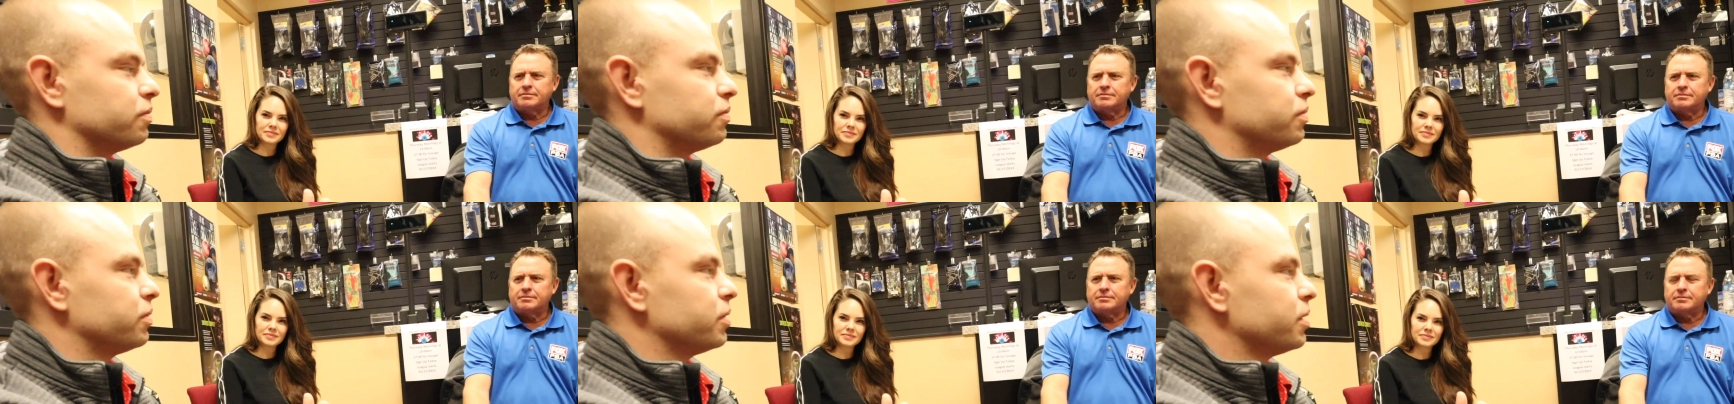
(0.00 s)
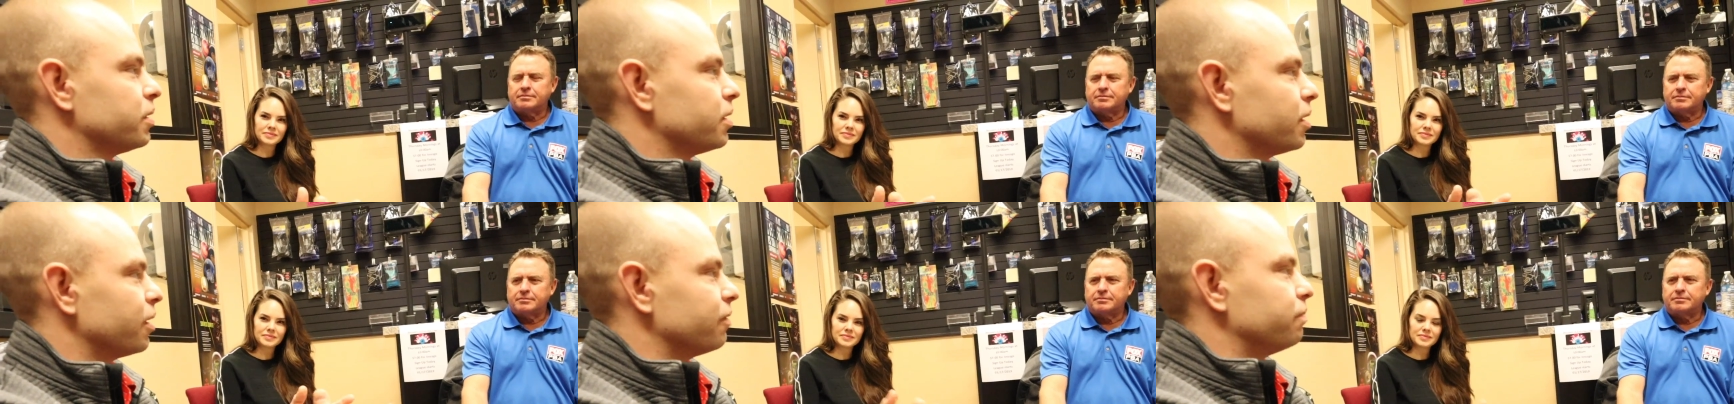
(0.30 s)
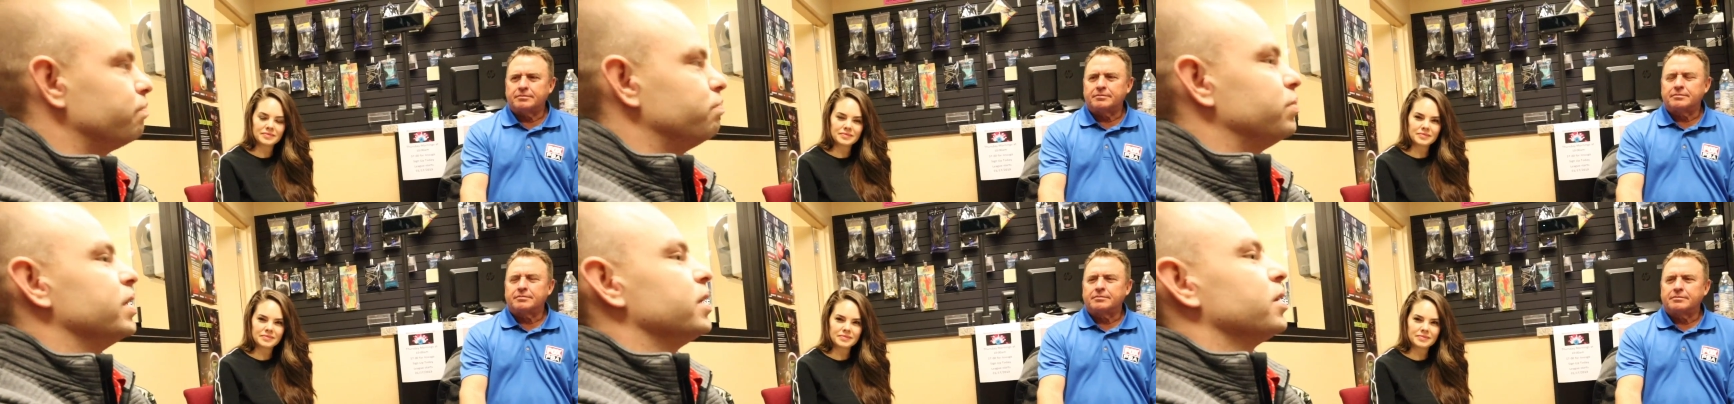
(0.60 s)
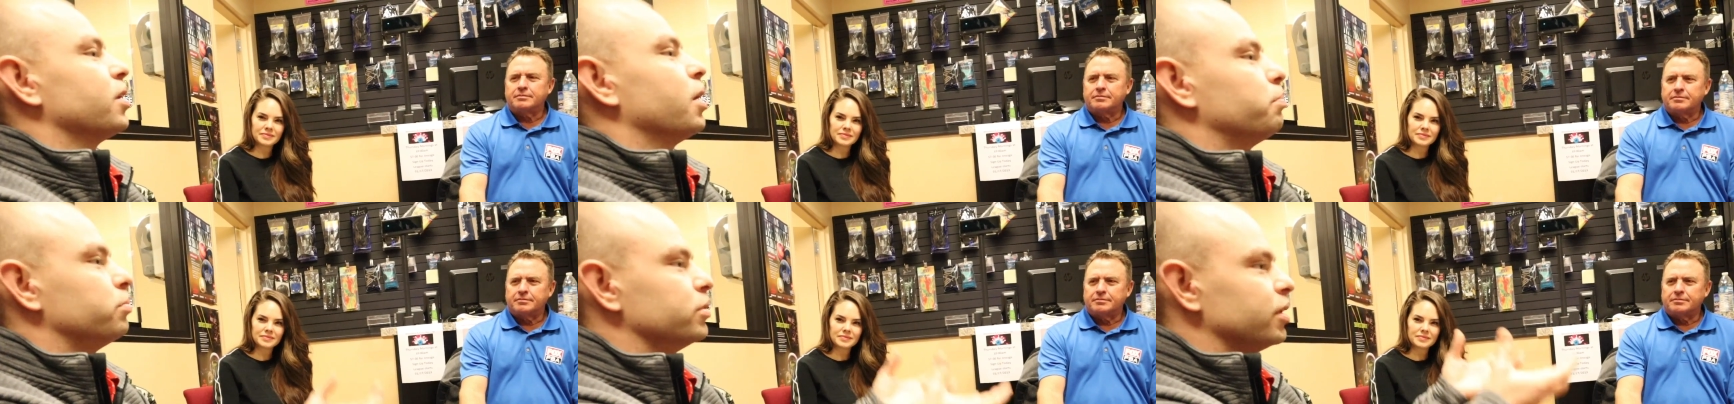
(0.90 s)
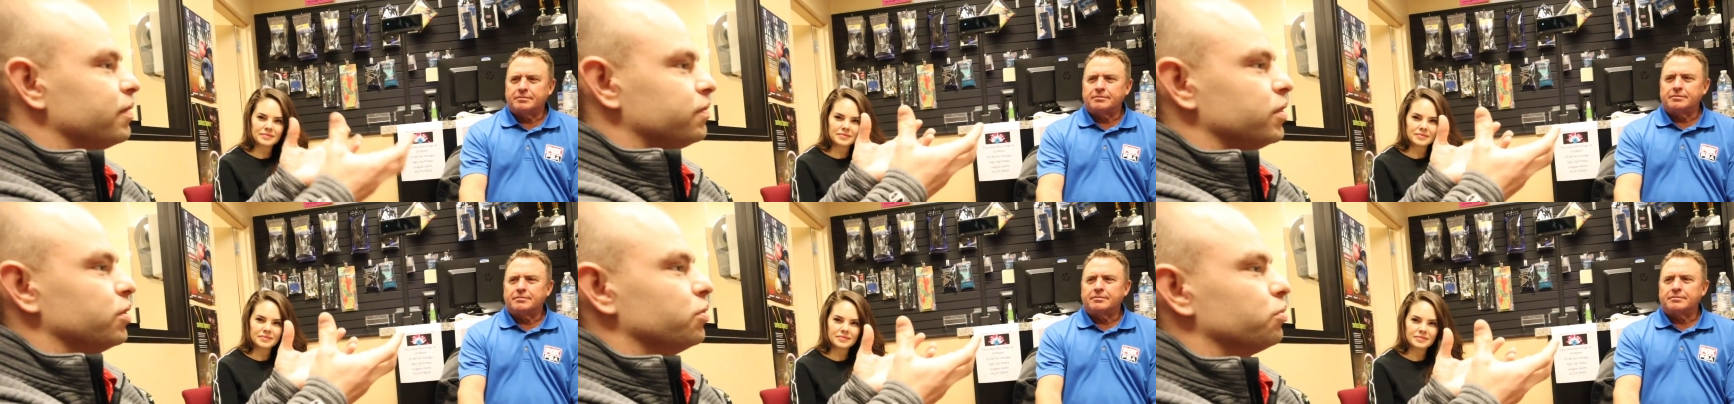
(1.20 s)
Speaker 1: of being
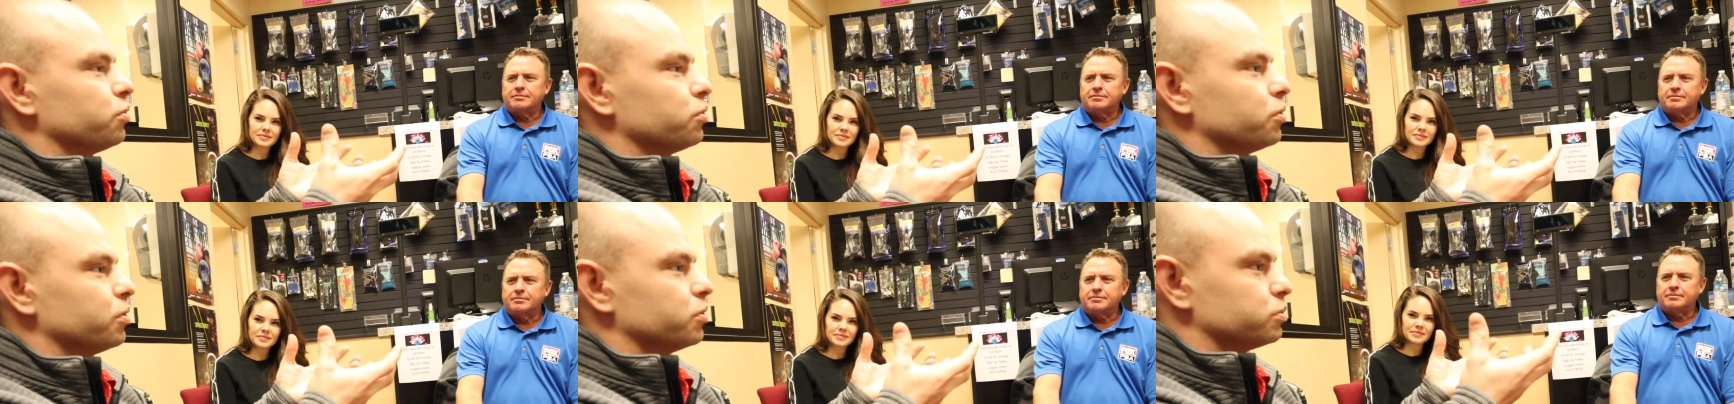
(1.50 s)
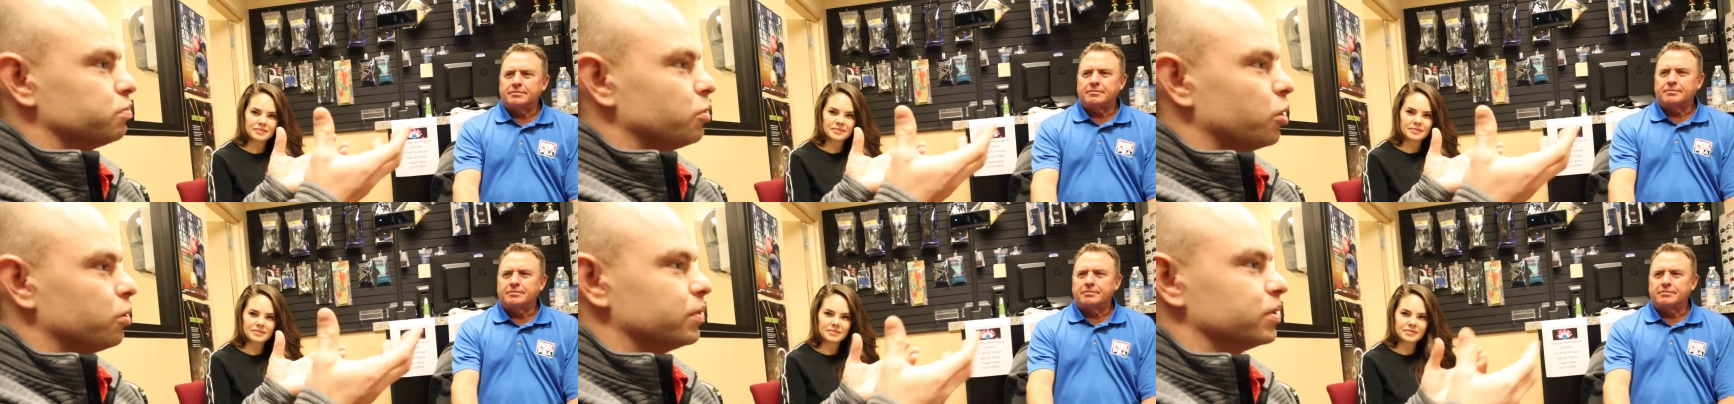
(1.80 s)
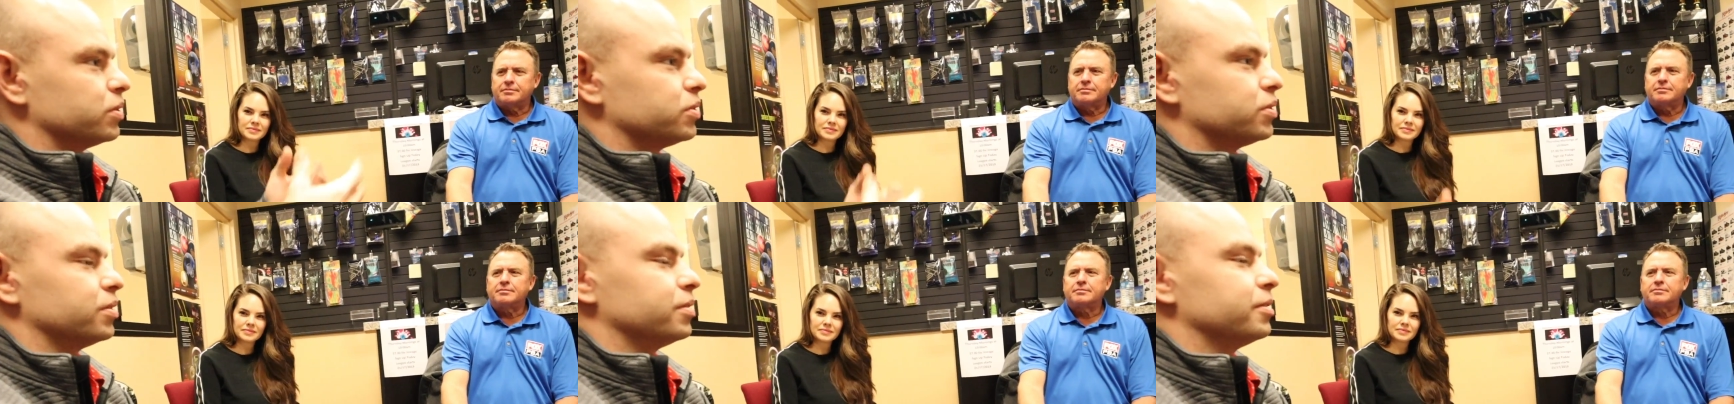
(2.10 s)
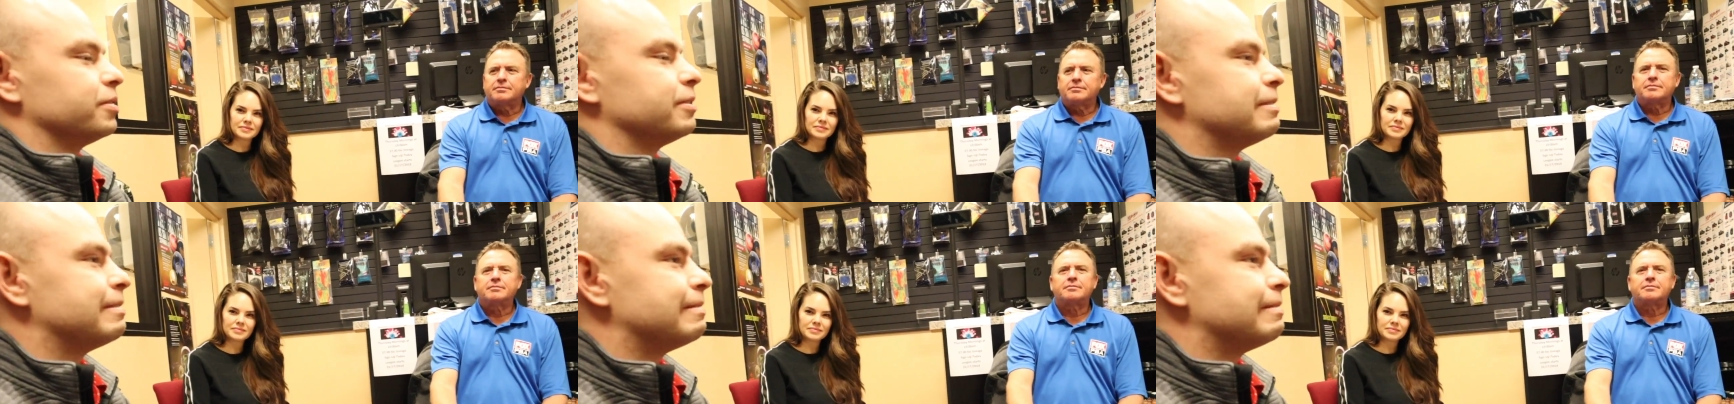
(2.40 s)
uplifted through those moments. And